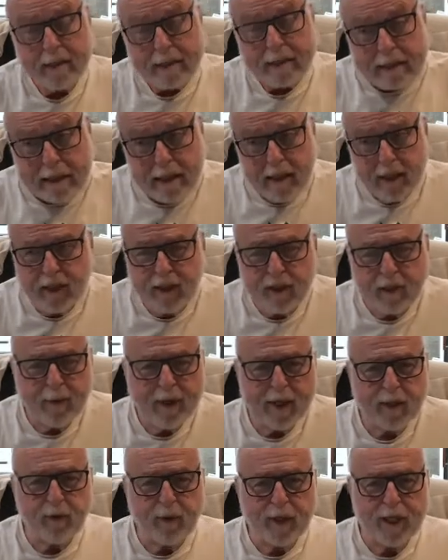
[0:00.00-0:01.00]
This is the
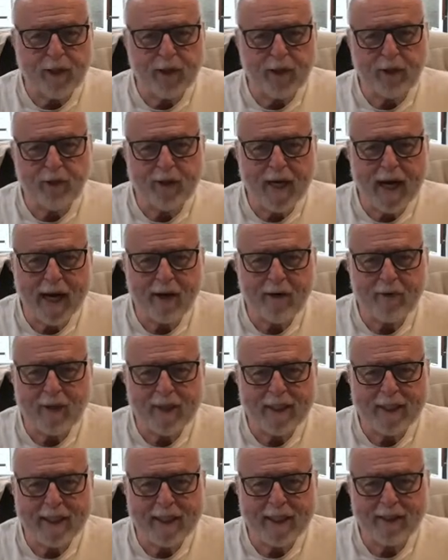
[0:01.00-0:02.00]
best we can do now
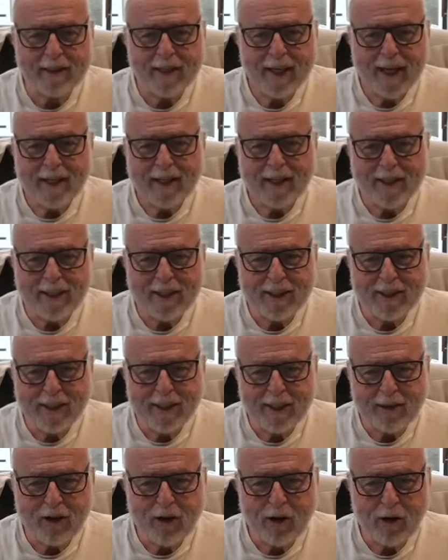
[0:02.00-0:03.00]
until
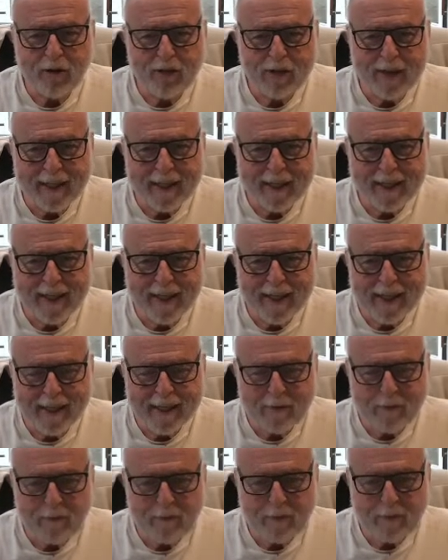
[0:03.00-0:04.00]

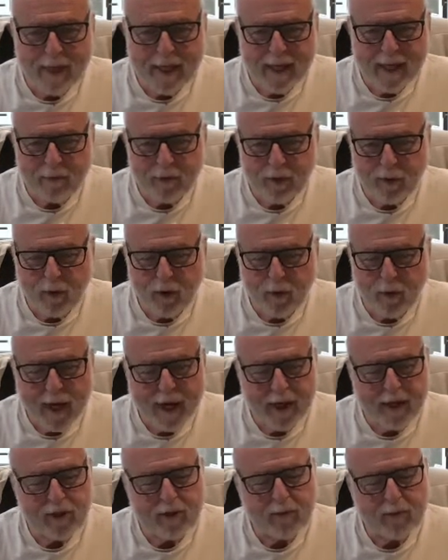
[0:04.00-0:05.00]
COVID becomes more
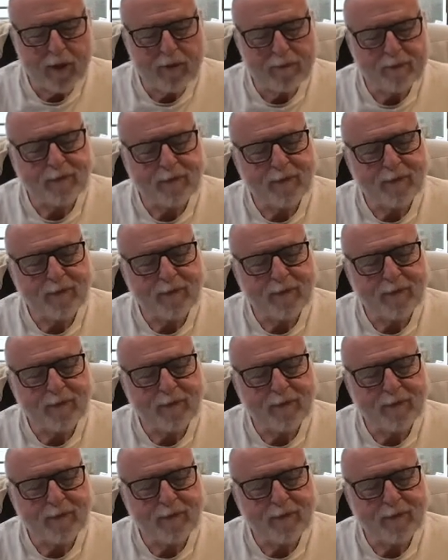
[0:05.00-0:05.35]
manageable.